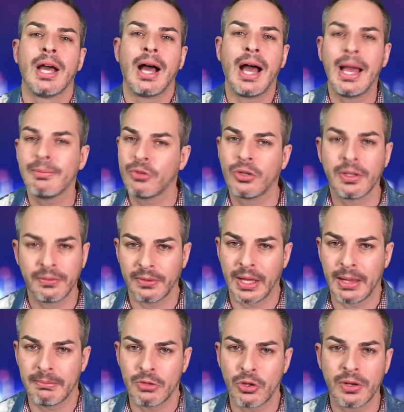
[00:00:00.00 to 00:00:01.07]
I'm not
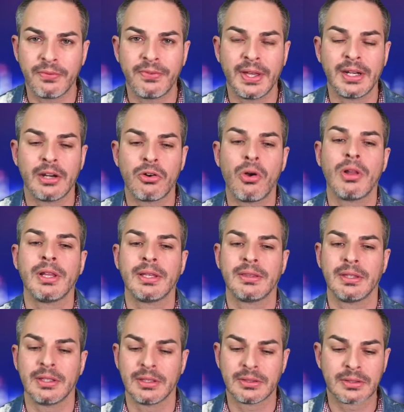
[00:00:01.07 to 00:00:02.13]
a fan at all. I
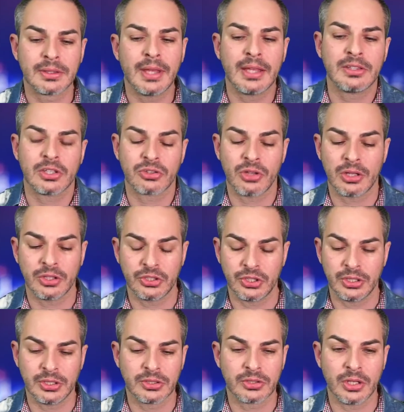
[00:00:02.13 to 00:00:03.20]
think it's that
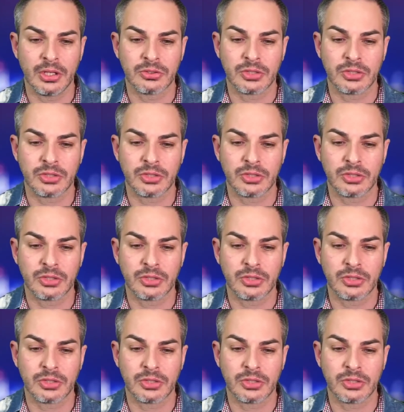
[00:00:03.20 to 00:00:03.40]
technology is